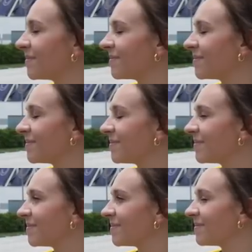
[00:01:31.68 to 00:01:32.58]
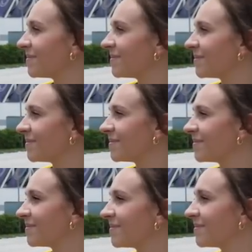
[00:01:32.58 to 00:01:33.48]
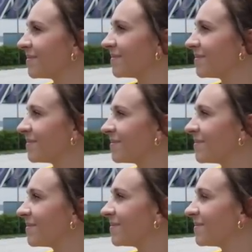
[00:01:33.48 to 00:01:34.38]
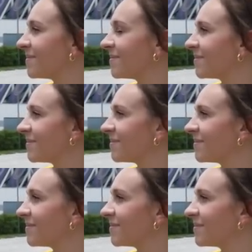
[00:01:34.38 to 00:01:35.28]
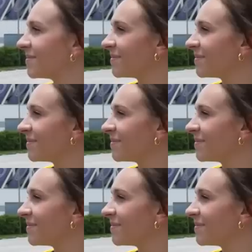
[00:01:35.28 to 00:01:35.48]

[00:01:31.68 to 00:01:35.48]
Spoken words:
(not speaking)